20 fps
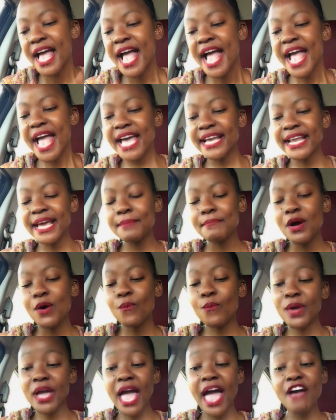In him,
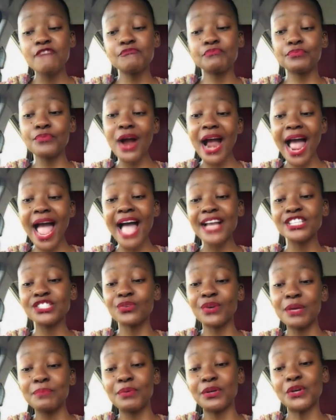we have brag, so
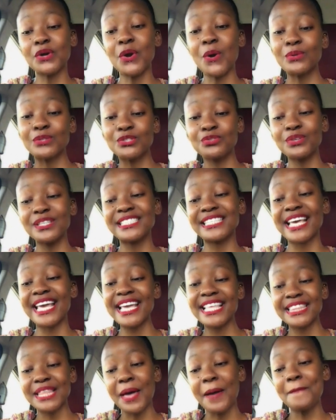he put gold streets
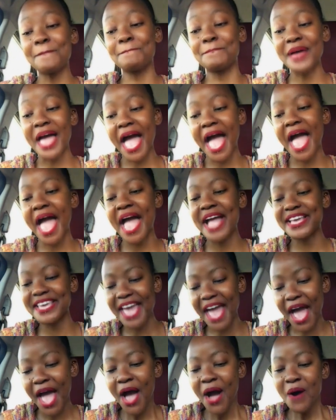in the bag,
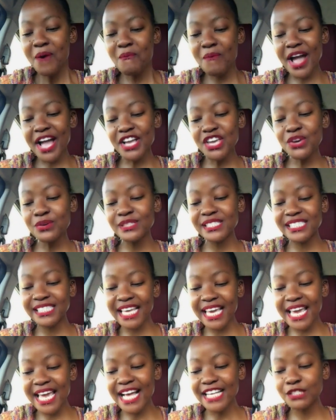yeah. When you
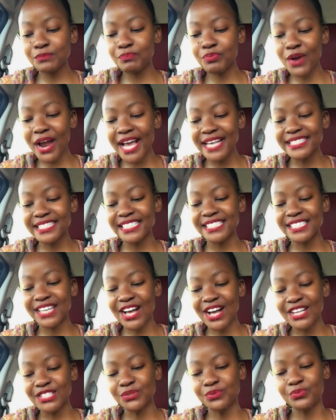see us praise, it's
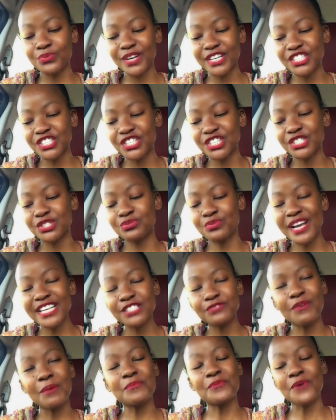cause riches raised
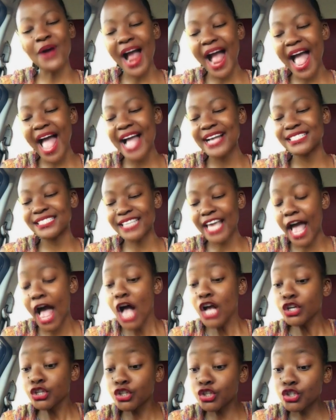from rags, yeah.
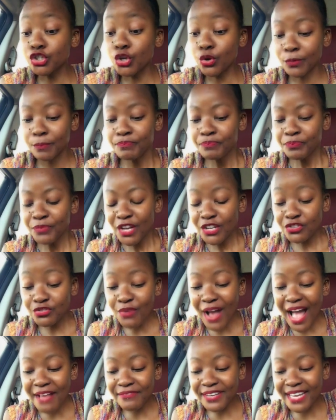Shoot,
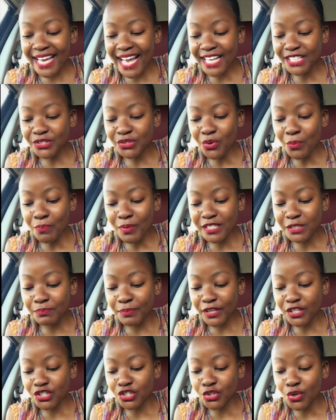traveling at super
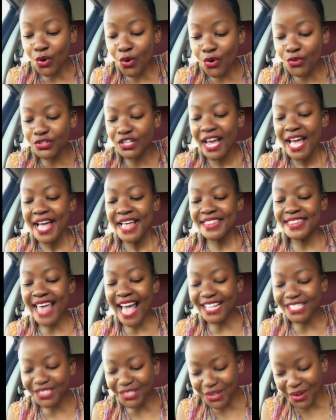speed suit.
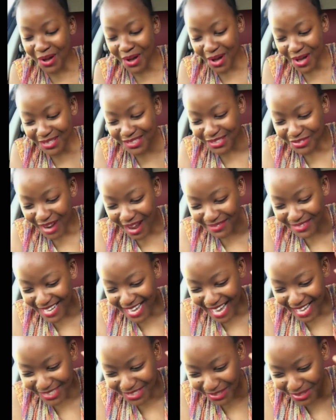that's a
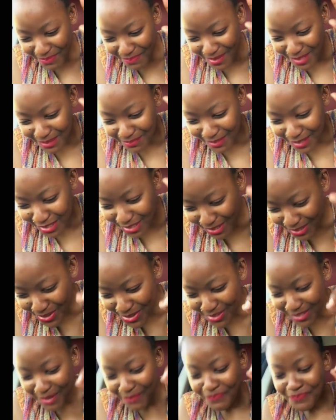traveling at super speed
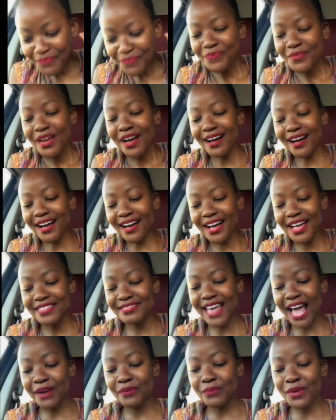suit
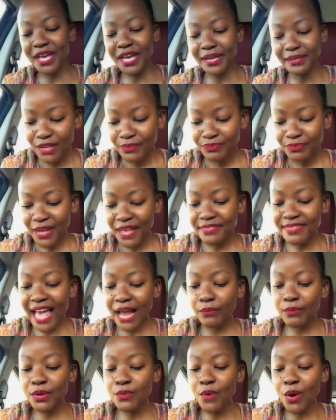that we
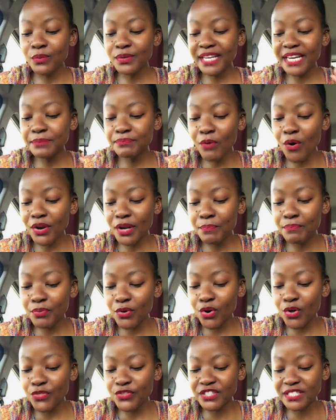that we won't need border
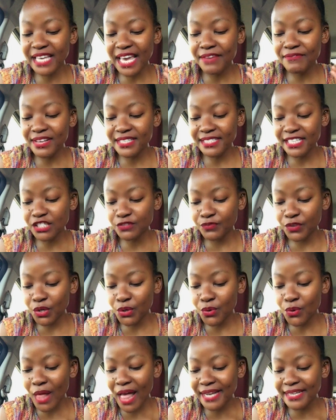booths, gave us his
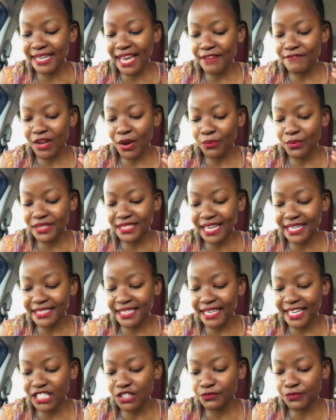fuel, and never
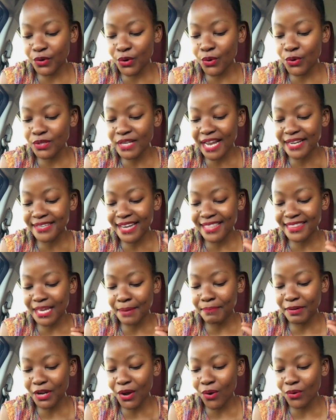resenting his food, nothing
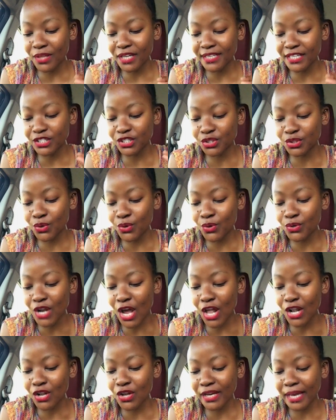but holiness sued.
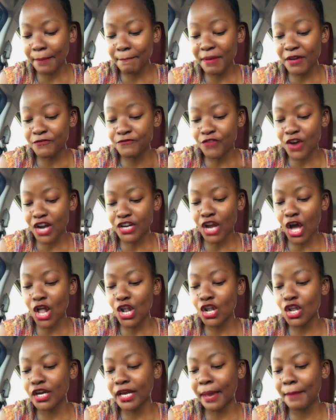Look at my front,
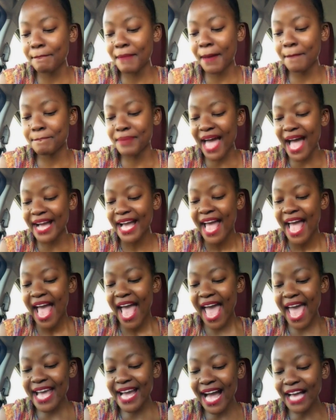look at my back,
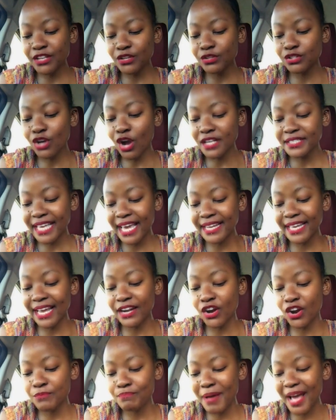ain't got no scars, can't get
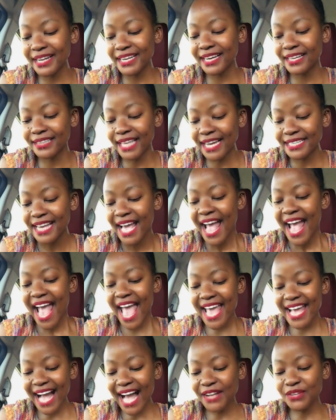hurt by neglect,
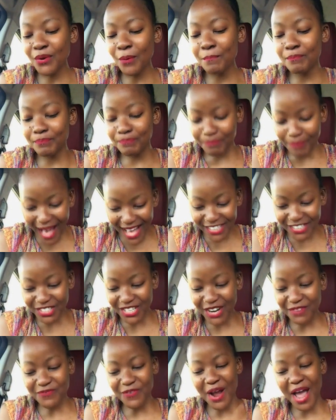ain't got no
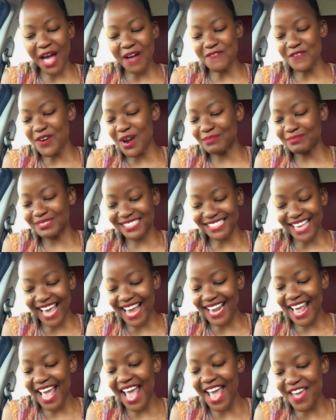budget forever. I'm
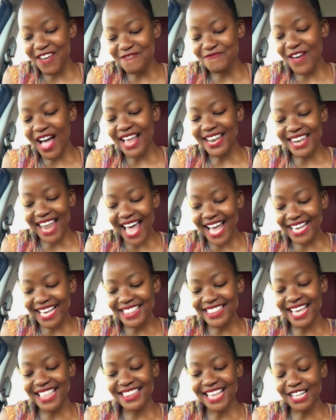set. If I like it,
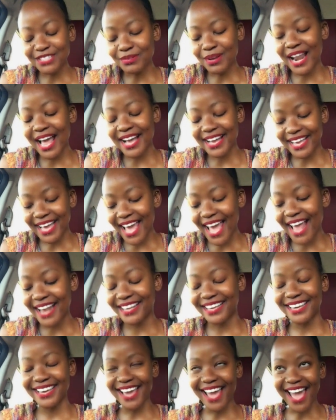then that's what I get.
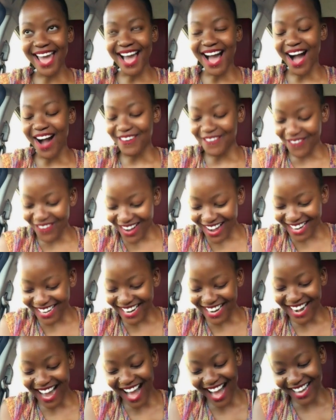Yeah, I want
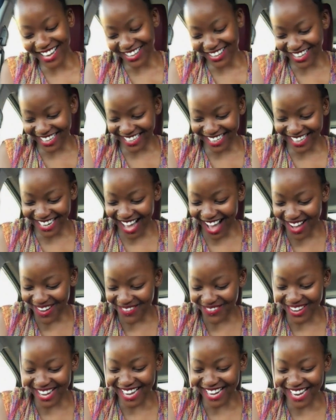it. I got it. I
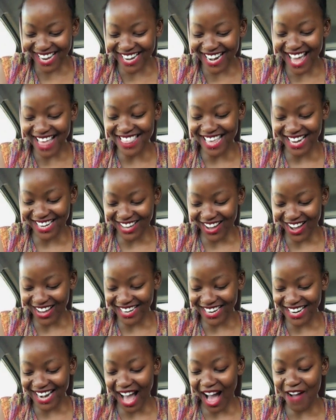waited, and then got
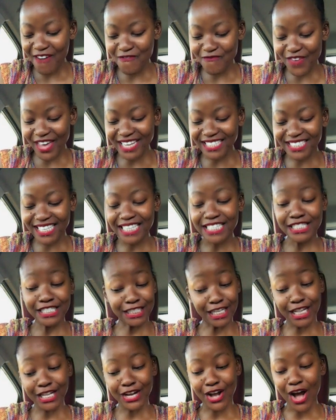it. I fainted.
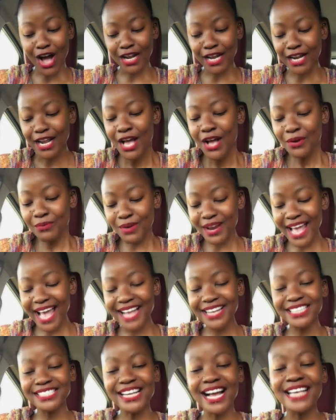Still got it.
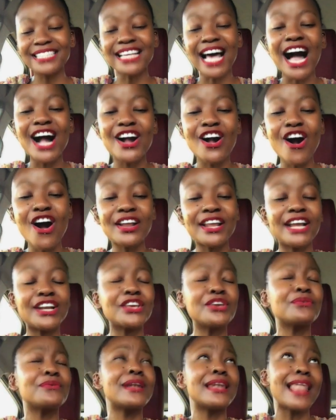Re-energized. I got it.
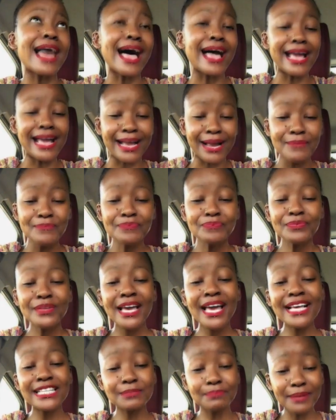You like
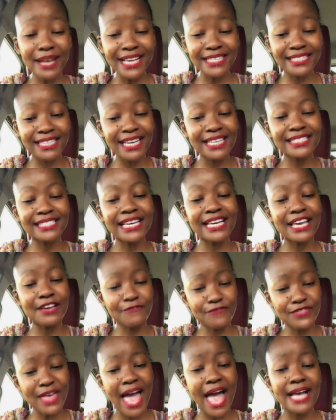his blessings. Give
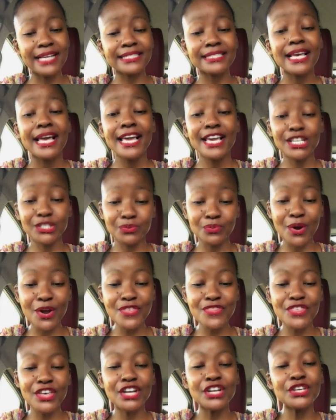thanks. He's
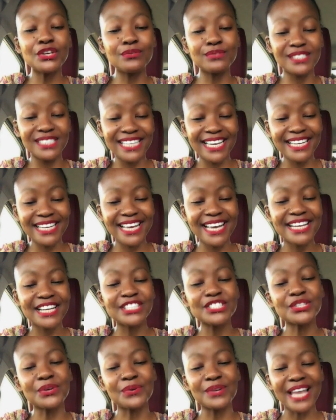worth it. You've seen it.
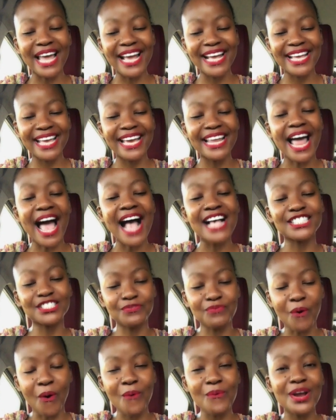So like it. Ask
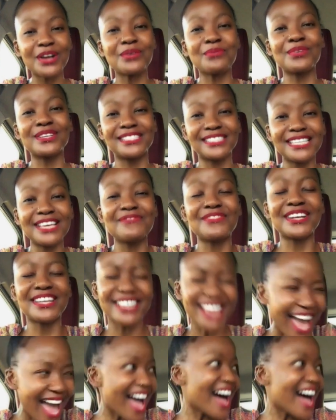for it. Receive it. Yeah.